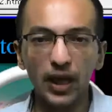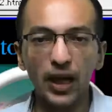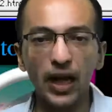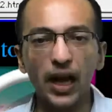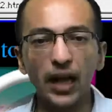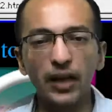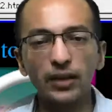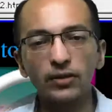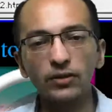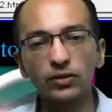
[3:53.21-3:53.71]

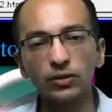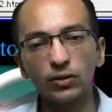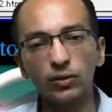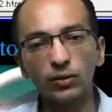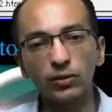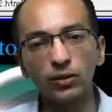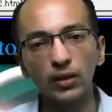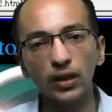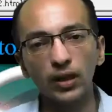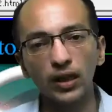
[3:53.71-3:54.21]
and
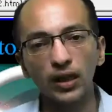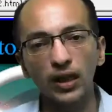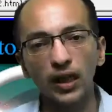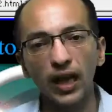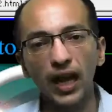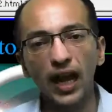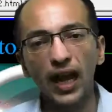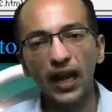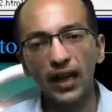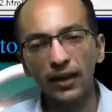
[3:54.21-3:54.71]
so
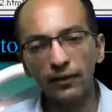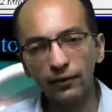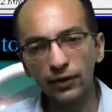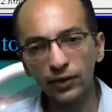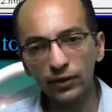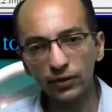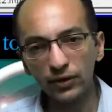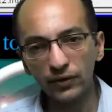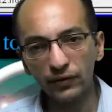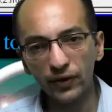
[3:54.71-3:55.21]
every
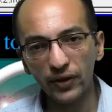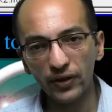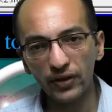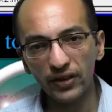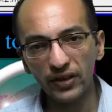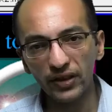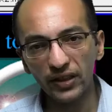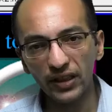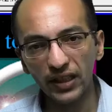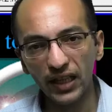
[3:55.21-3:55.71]

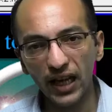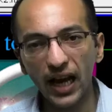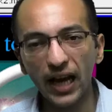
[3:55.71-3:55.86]
university